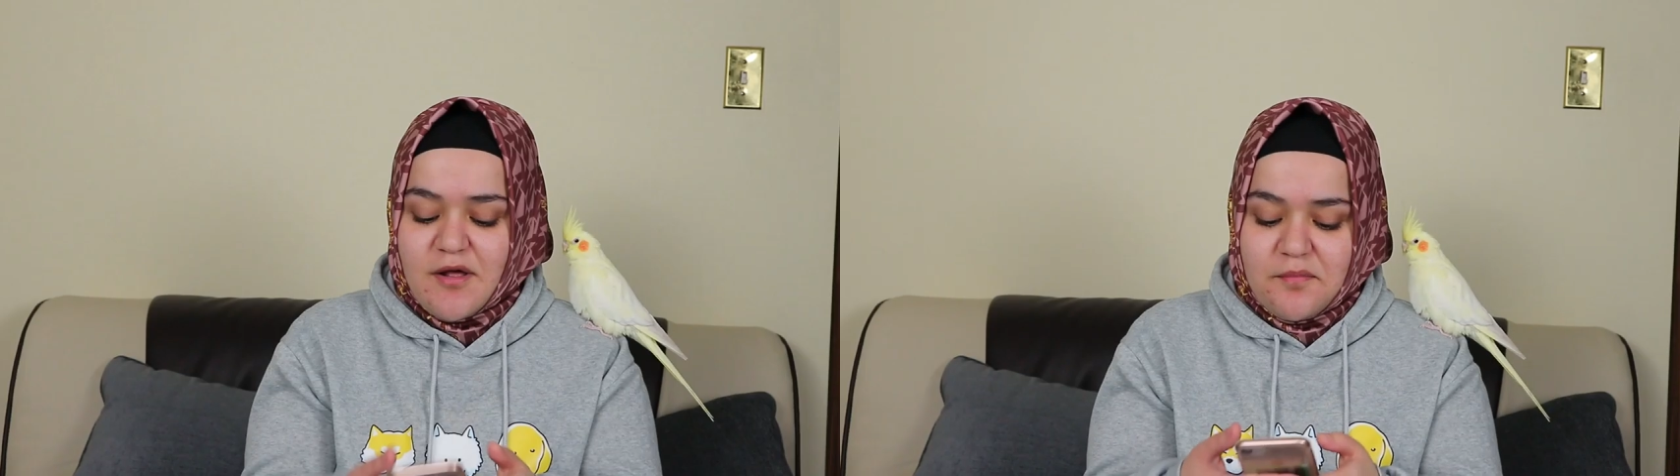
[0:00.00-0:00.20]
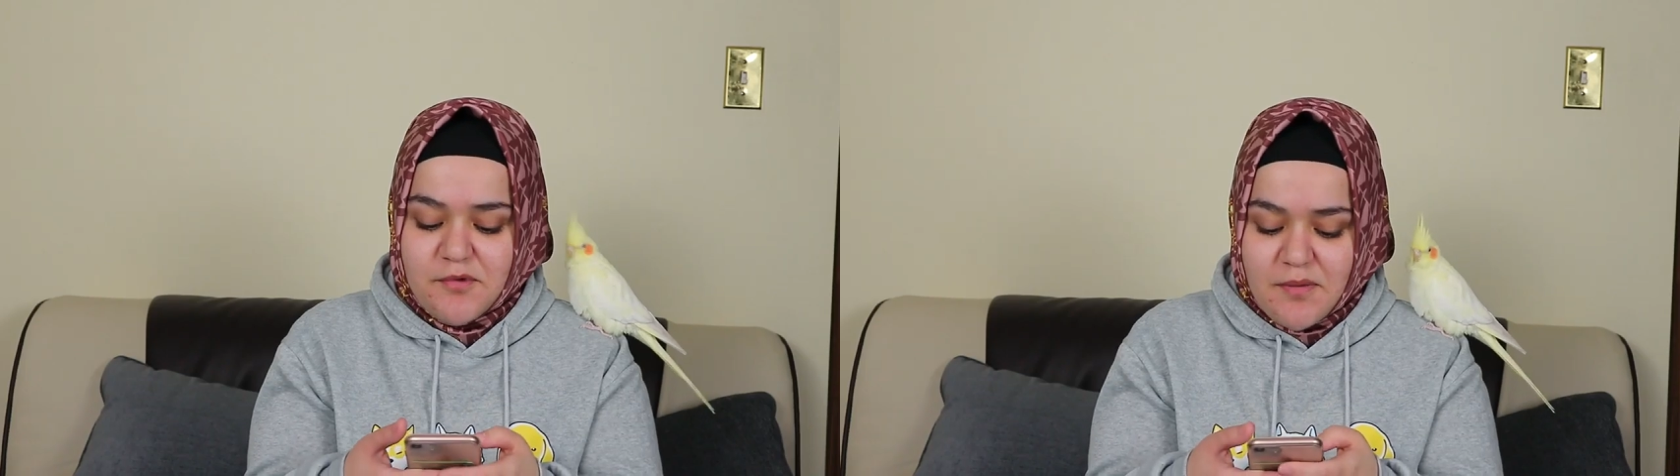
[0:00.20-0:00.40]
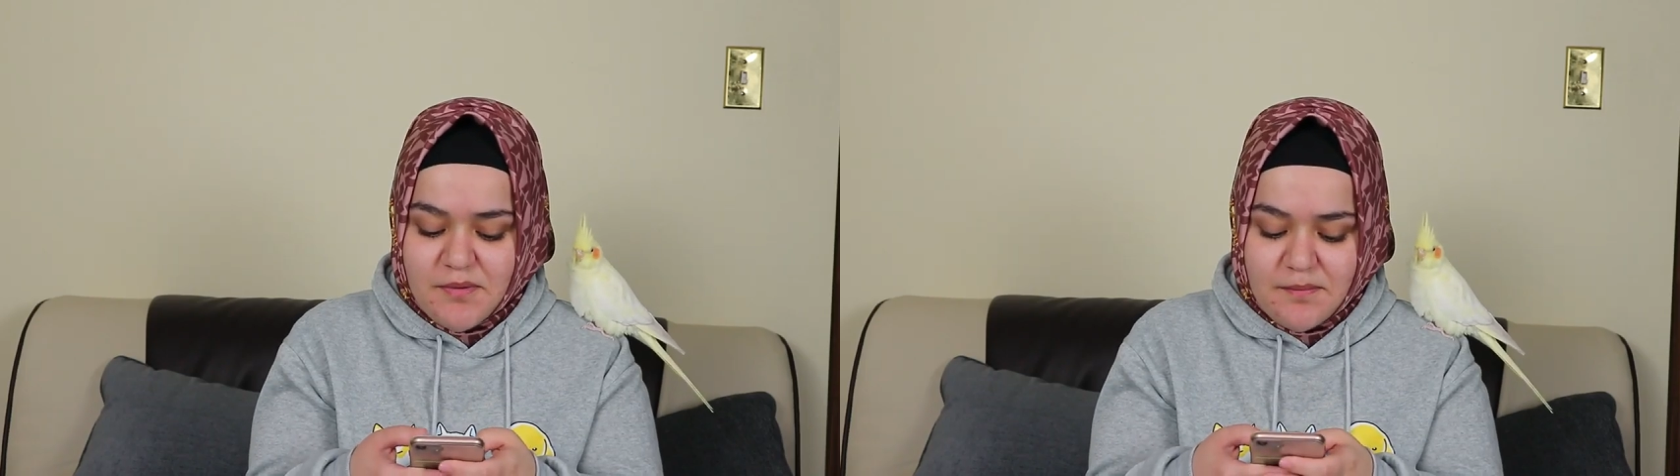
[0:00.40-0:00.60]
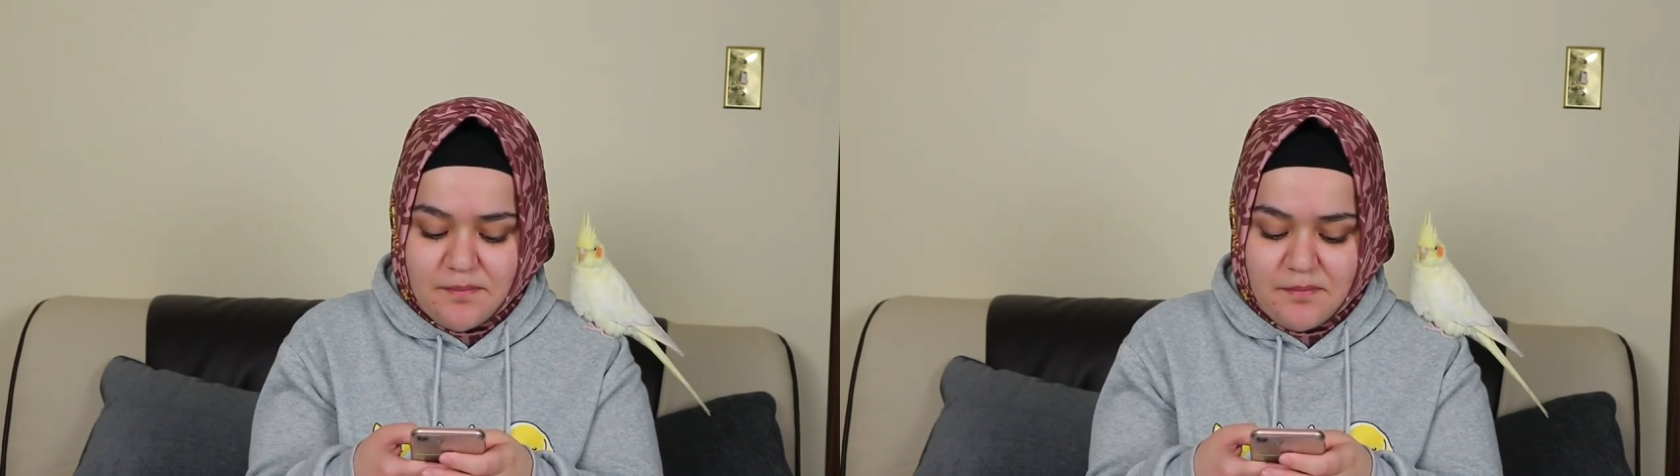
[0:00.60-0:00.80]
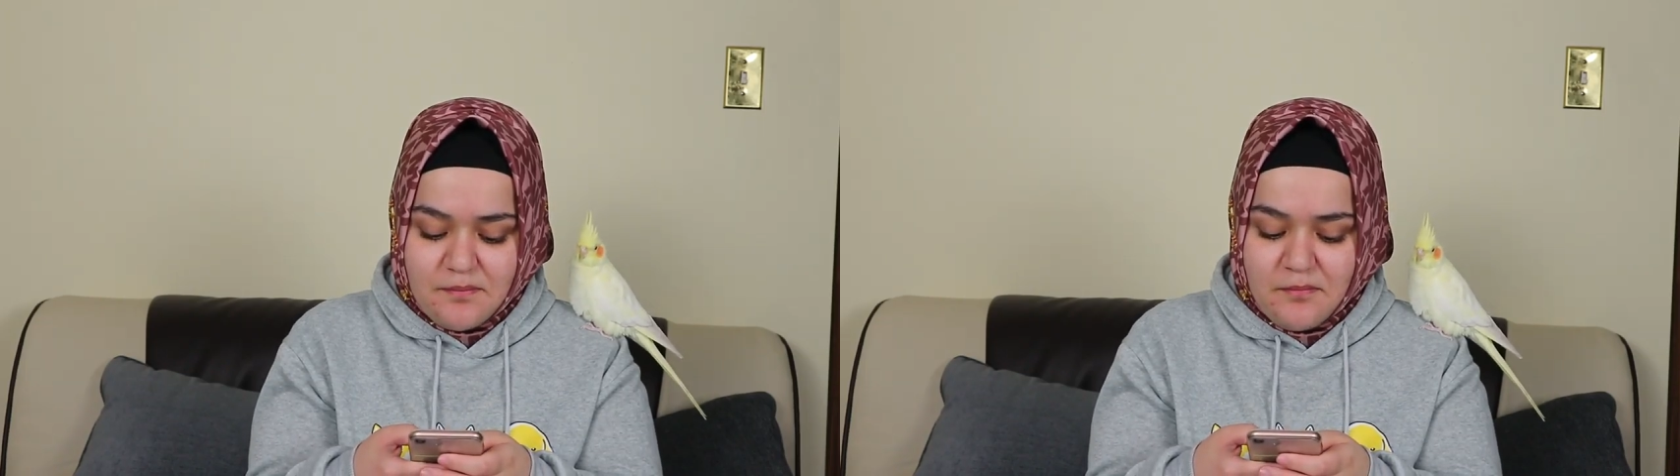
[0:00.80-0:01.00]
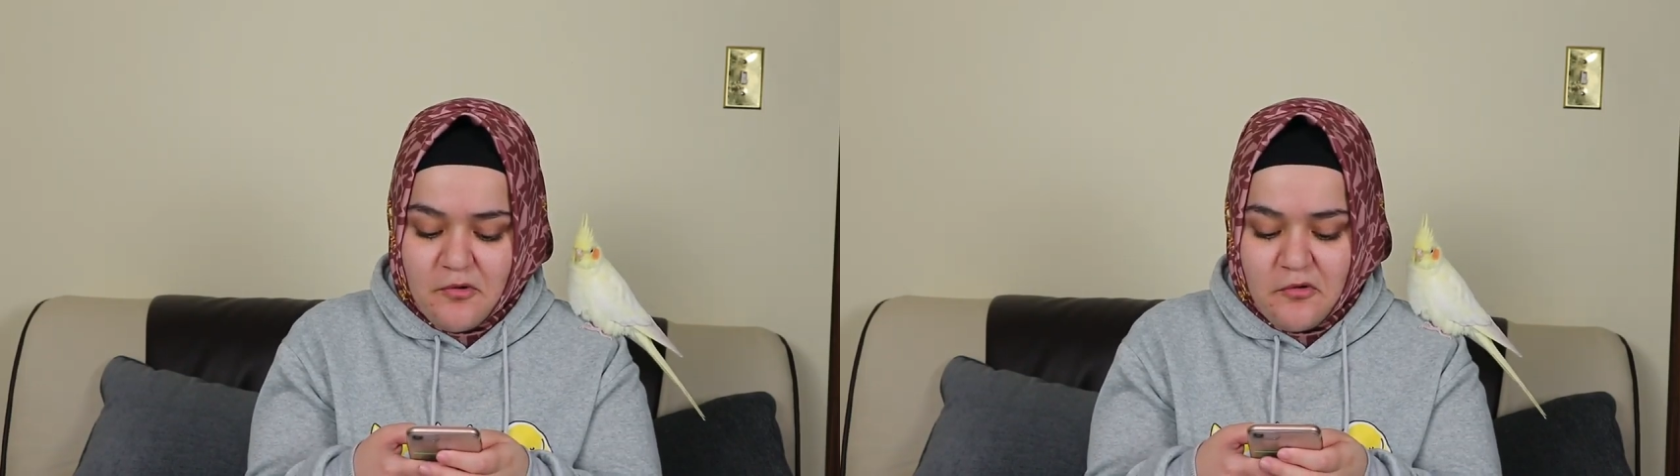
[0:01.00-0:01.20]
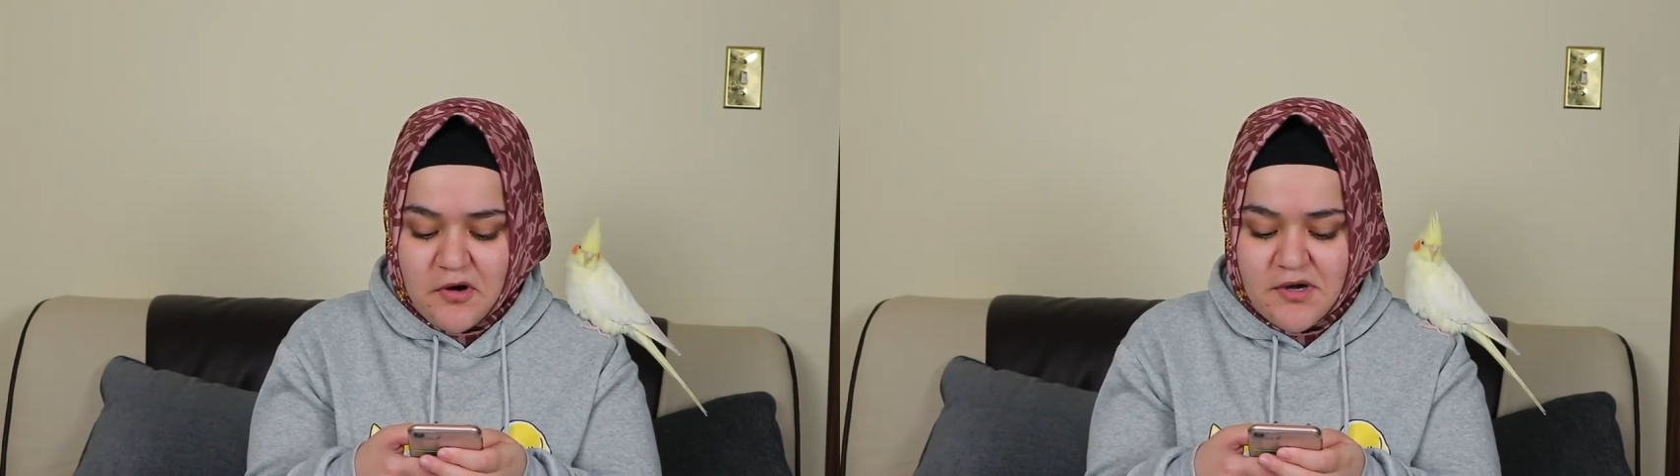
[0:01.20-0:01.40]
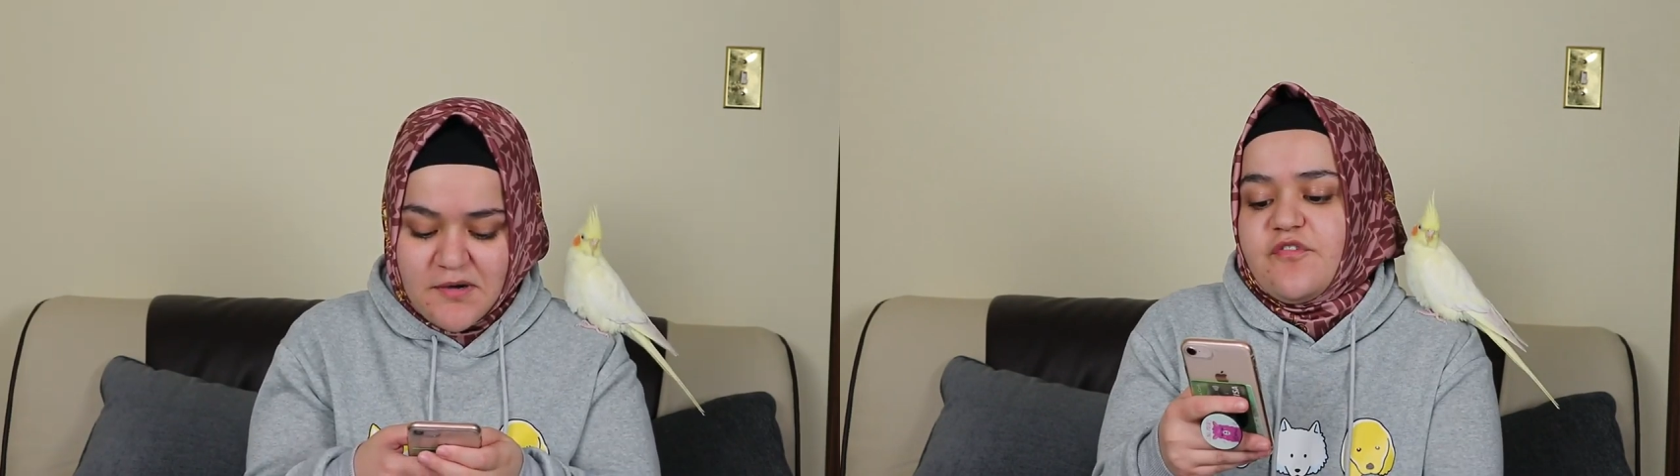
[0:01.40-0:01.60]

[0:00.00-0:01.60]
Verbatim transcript: help you a bit more.